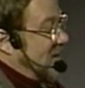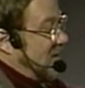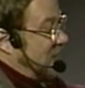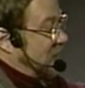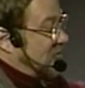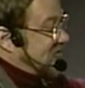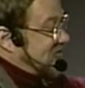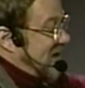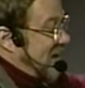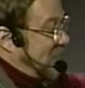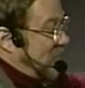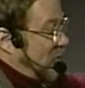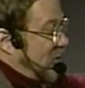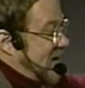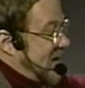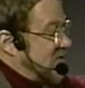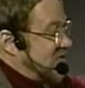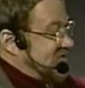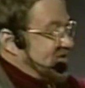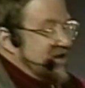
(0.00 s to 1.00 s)
for example,
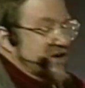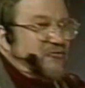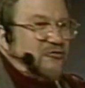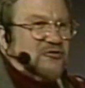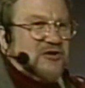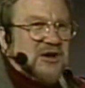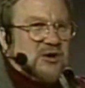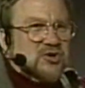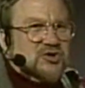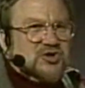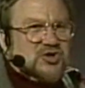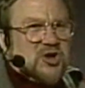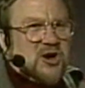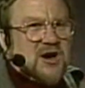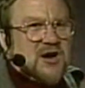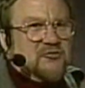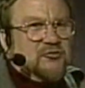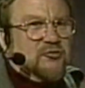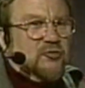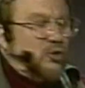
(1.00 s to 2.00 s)
here's the finger
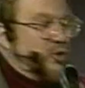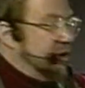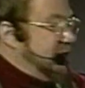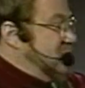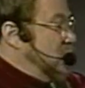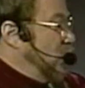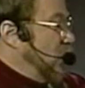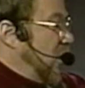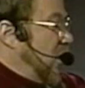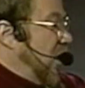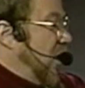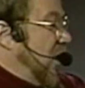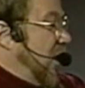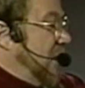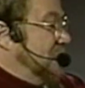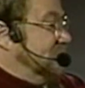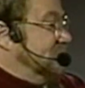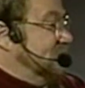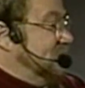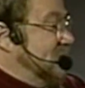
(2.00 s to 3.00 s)
chart for your
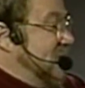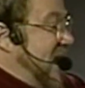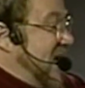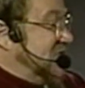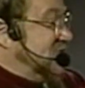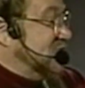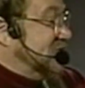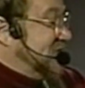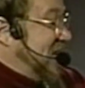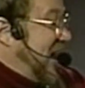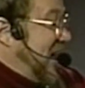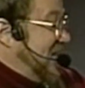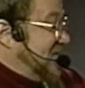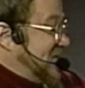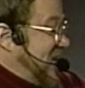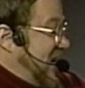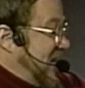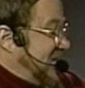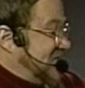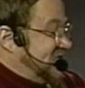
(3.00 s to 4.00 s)
major
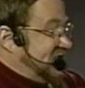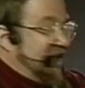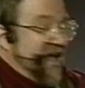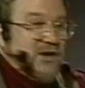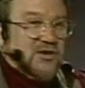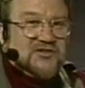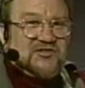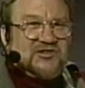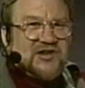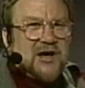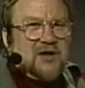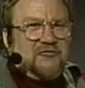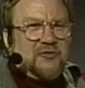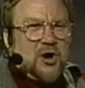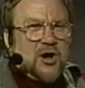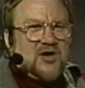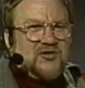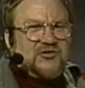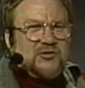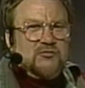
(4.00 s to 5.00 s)
diatonic scale itself,
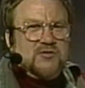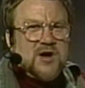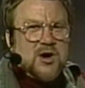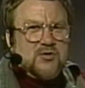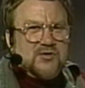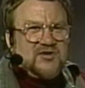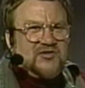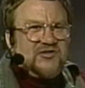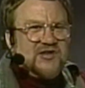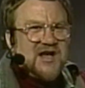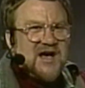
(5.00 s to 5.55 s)
also known as the